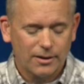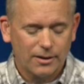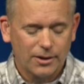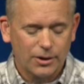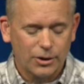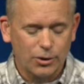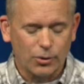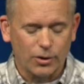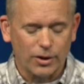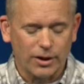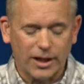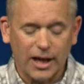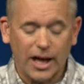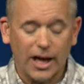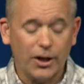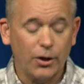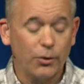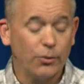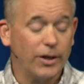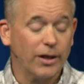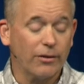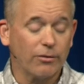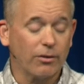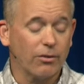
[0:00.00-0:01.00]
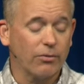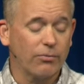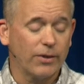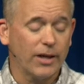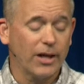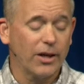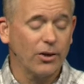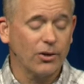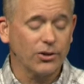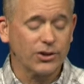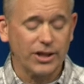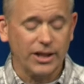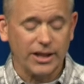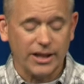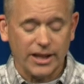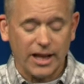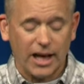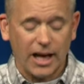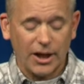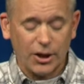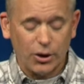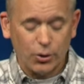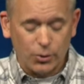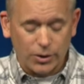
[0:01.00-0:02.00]
You're a God who never fails and a
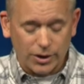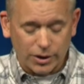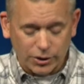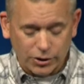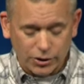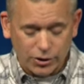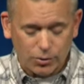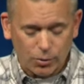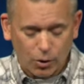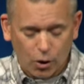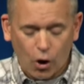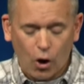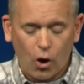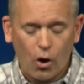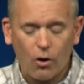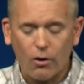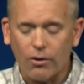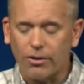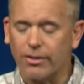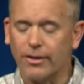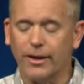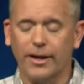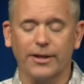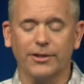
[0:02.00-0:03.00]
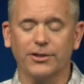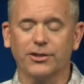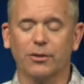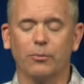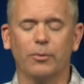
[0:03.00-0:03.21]
God who can do all things,